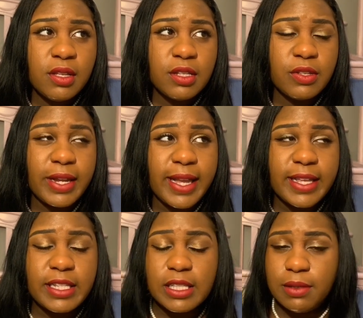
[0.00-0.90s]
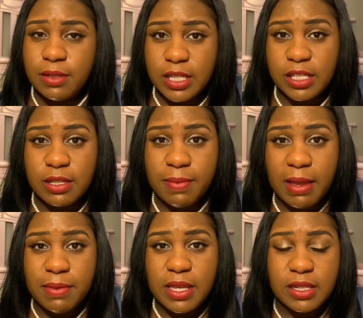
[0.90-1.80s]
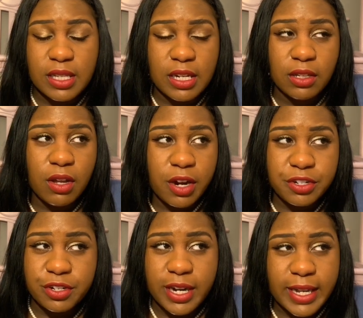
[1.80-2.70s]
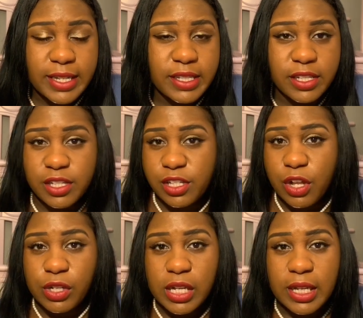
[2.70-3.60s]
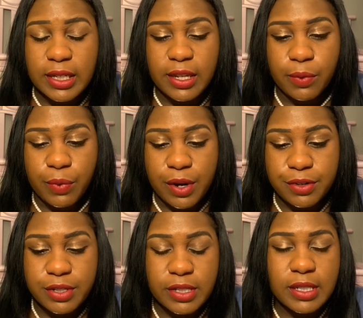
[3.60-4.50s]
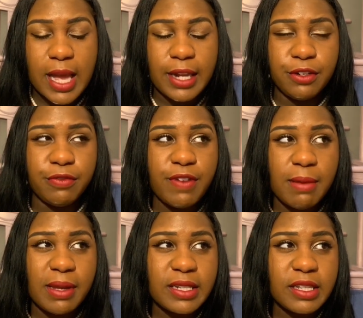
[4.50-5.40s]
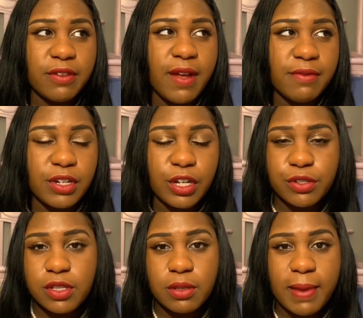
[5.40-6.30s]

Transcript: So I guess since the baby is getting larger, I guess this is only going to get worse. I do find myself having to go to the